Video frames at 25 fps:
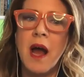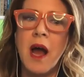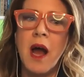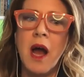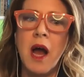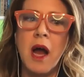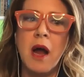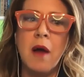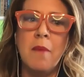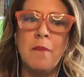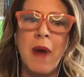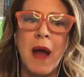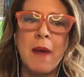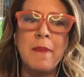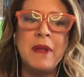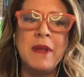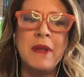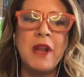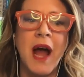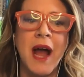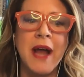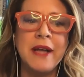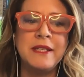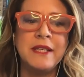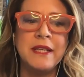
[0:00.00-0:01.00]
um, I mean,
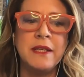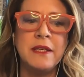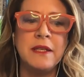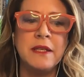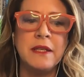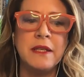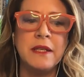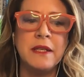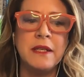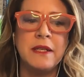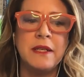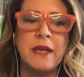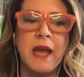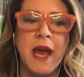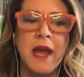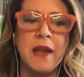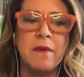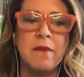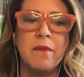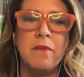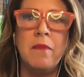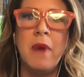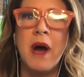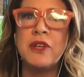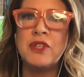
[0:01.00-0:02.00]
I didn't get
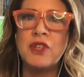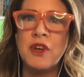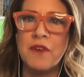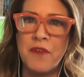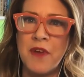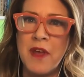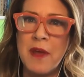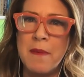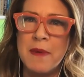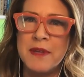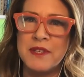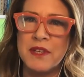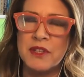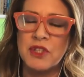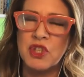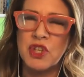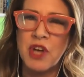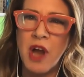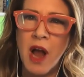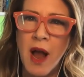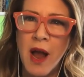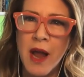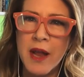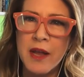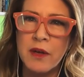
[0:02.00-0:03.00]
much of him as a
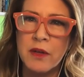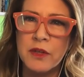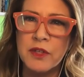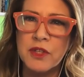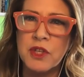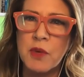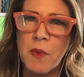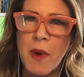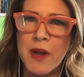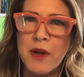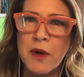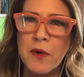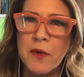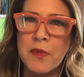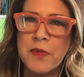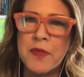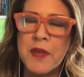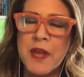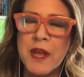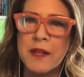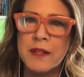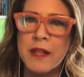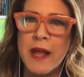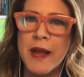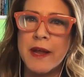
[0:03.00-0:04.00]
child, so I don't
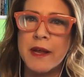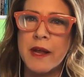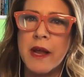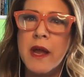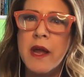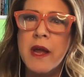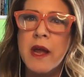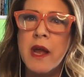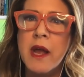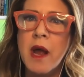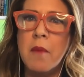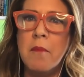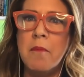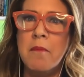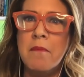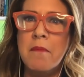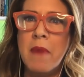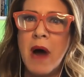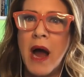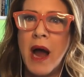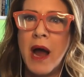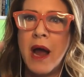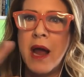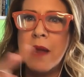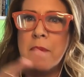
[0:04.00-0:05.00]
think like
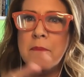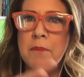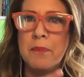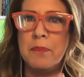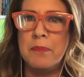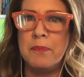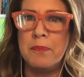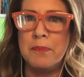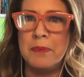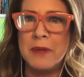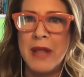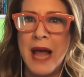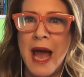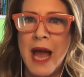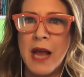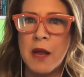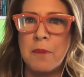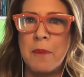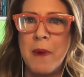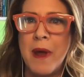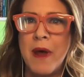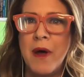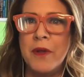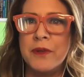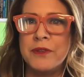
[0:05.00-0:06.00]
my black
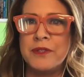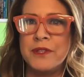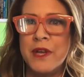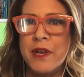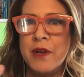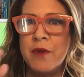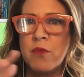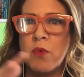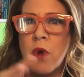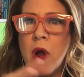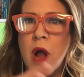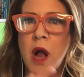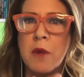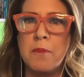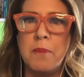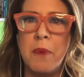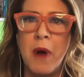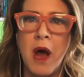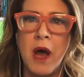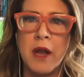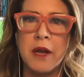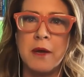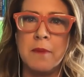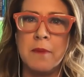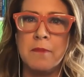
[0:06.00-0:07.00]
belt in rock
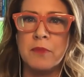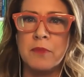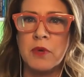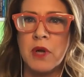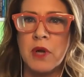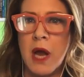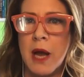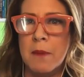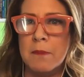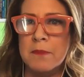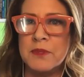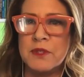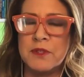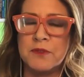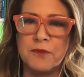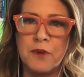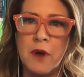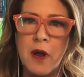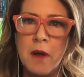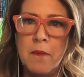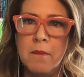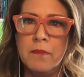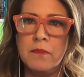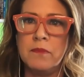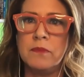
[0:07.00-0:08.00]
bottom comes
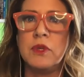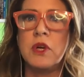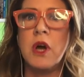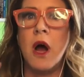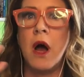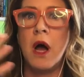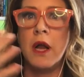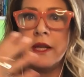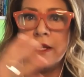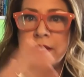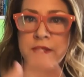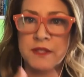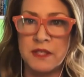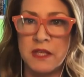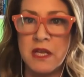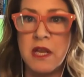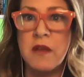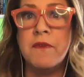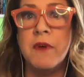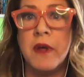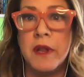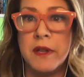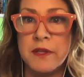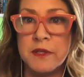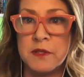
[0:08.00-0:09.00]
from Connie
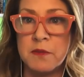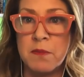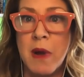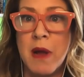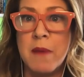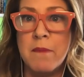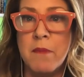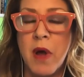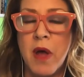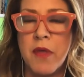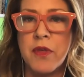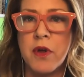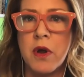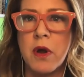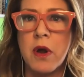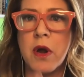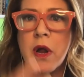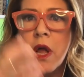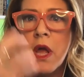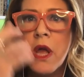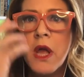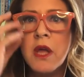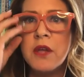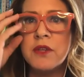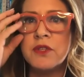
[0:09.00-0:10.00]
Stevens, my mother.
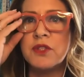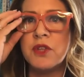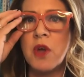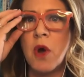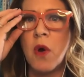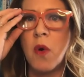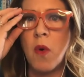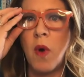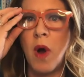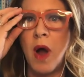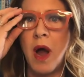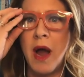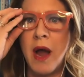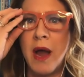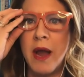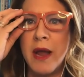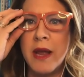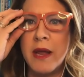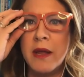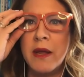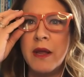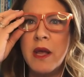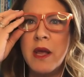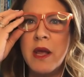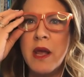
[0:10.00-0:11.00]
So mm.
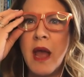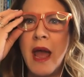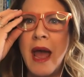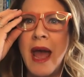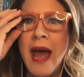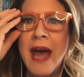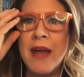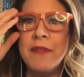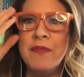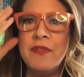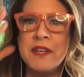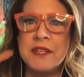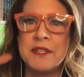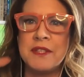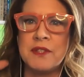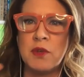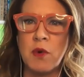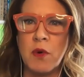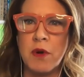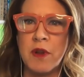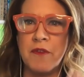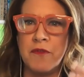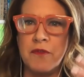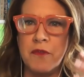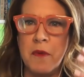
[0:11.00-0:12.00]
I had this
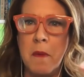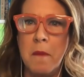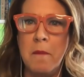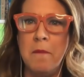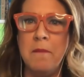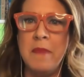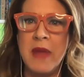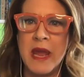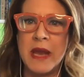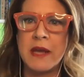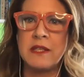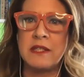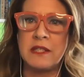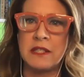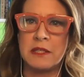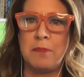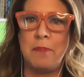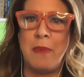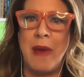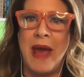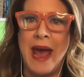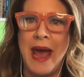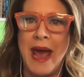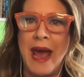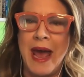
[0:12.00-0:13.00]
sort of mixed
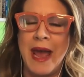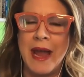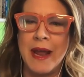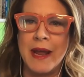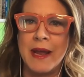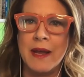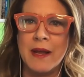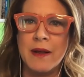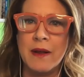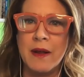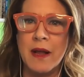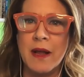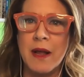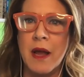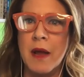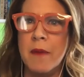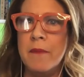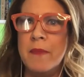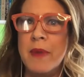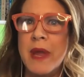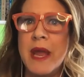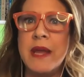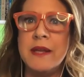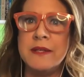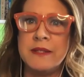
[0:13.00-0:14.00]
bag,
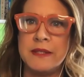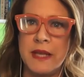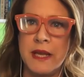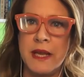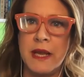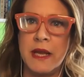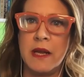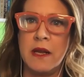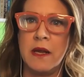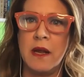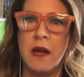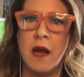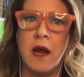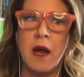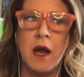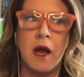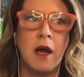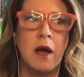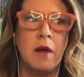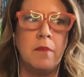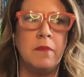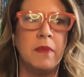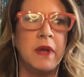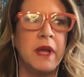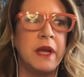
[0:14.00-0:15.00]
amazing
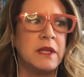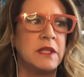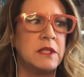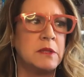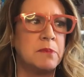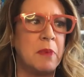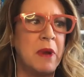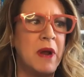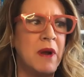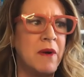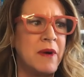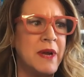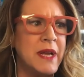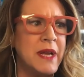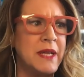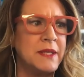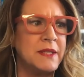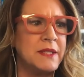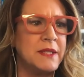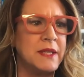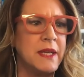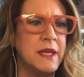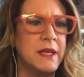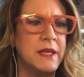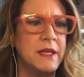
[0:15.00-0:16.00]
um,
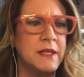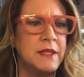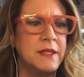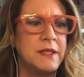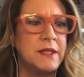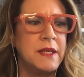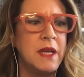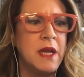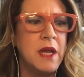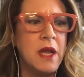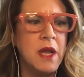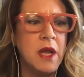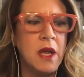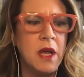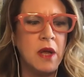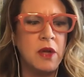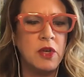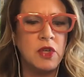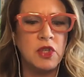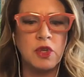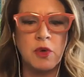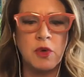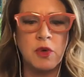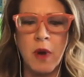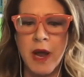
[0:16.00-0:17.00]
experiences
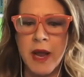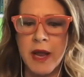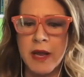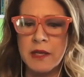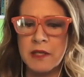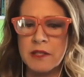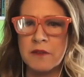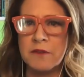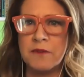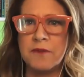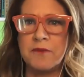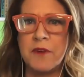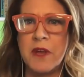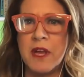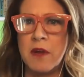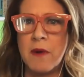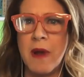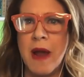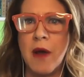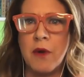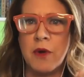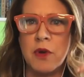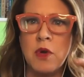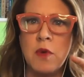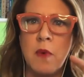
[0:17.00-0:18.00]
trying to figure
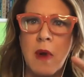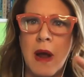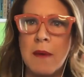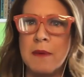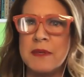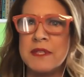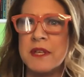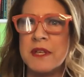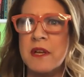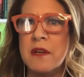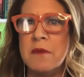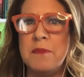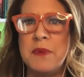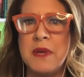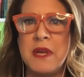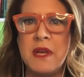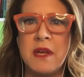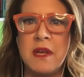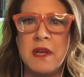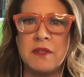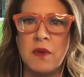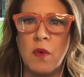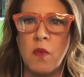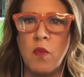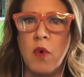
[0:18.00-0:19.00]
out who I was going to
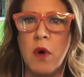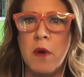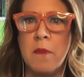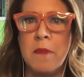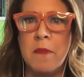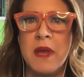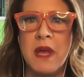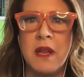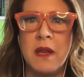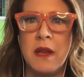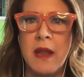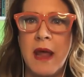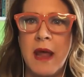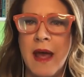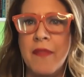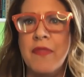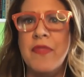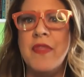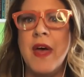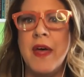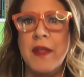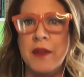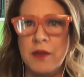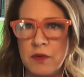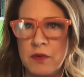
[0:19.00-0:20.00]
be as a woman.
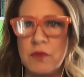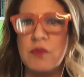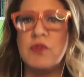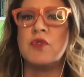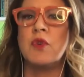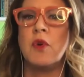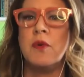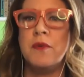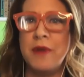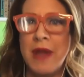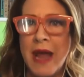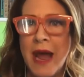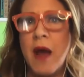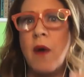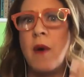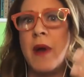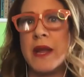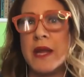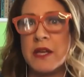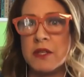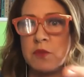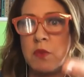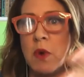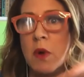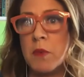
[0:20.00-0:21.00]
And then now, I
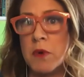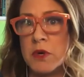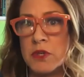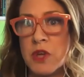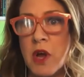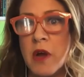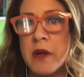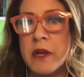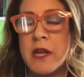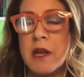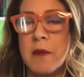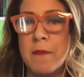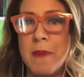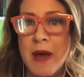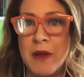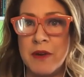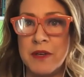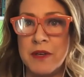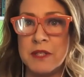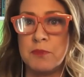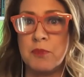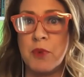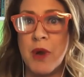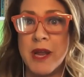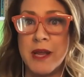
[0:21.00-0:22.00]
guess what we're talking about
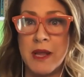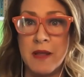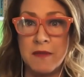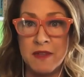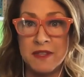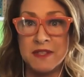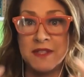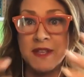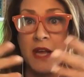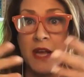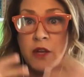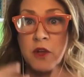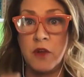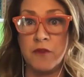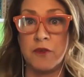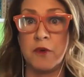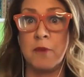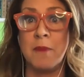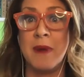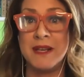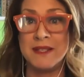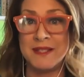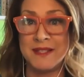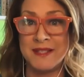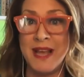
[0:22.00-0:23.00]
is breaking the cycle for
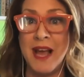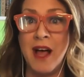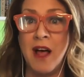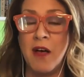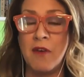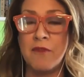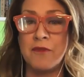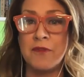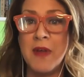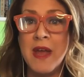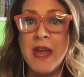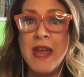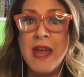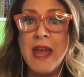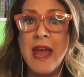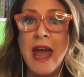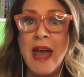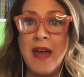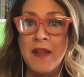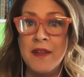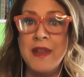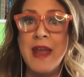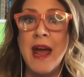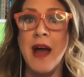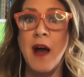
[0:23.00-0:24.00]
myself mm-hmm.
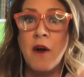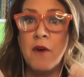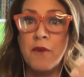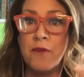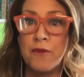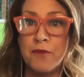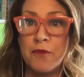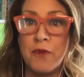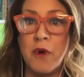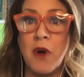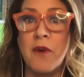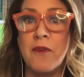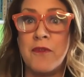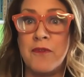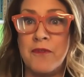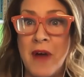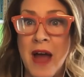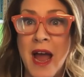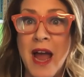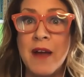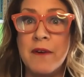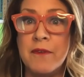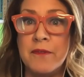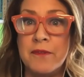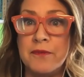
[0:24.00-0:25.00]
and now mm-hmm. for
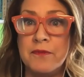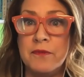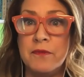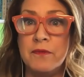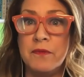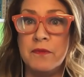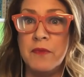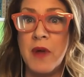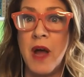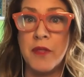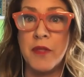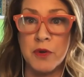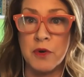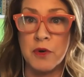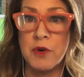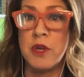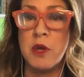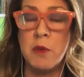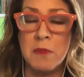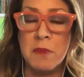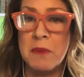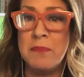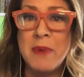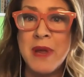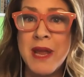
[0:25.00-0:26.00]
five other
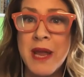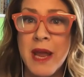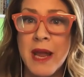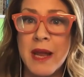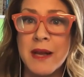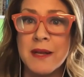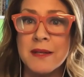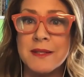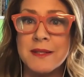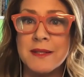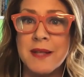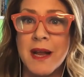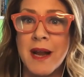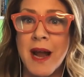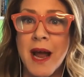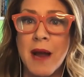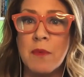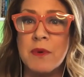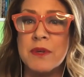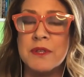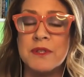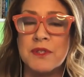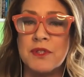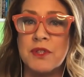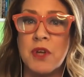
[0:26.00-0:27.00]
human beings that I
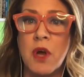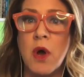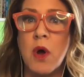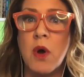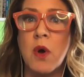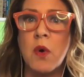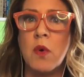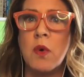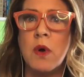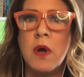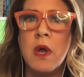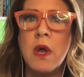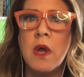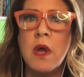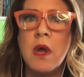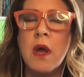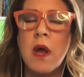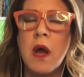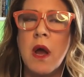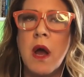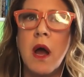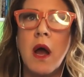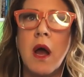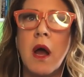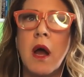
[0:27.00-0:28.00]
was right. so
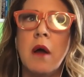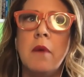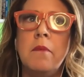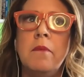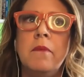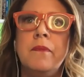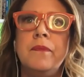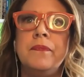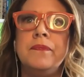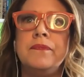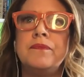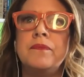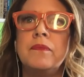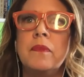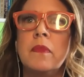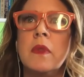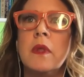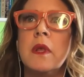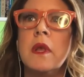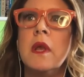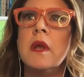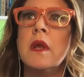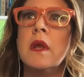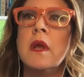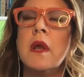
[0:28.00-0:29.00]
um,
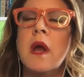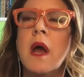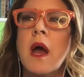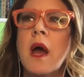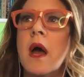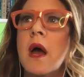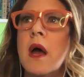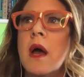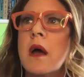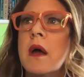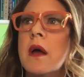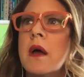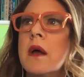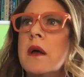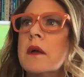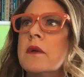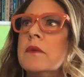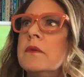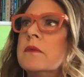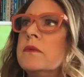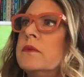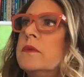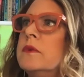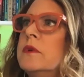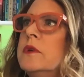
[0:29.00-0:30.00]
uh,
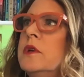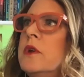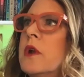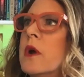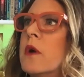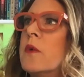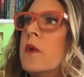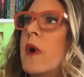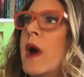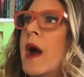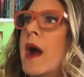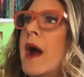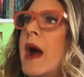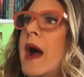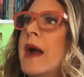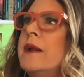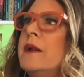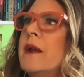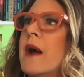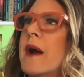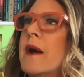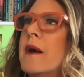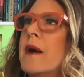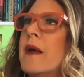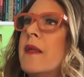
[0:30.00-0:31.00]
you know,
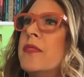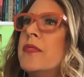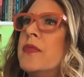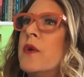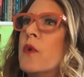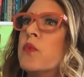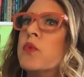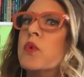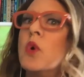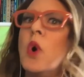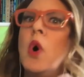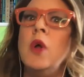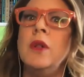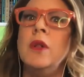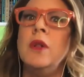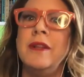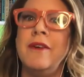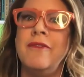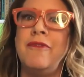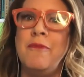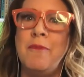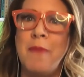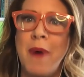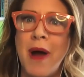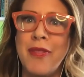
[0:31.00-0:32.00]
I, I, the role
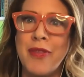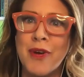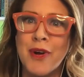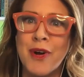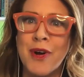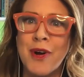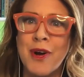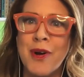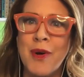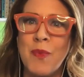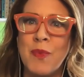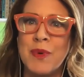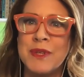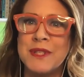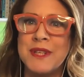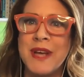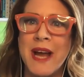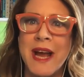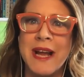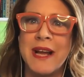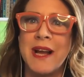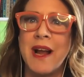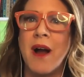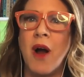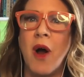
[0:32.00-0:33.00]
of mother was
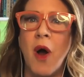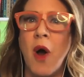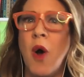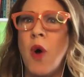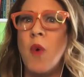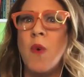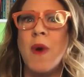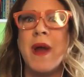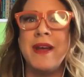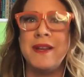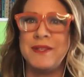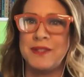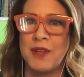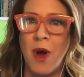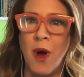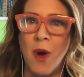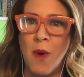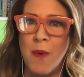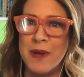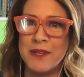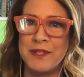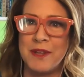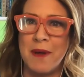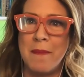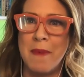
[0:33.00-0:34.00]
like always,
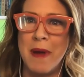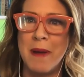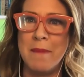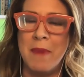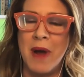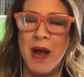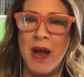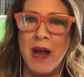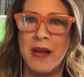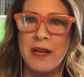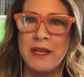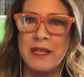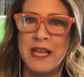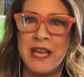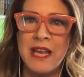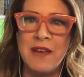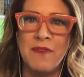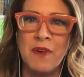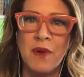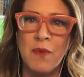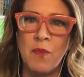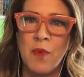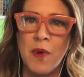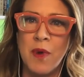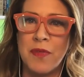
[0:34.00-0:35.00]
always on my mind,
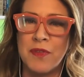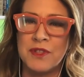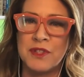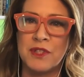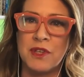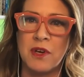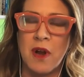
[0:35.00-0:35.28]
even with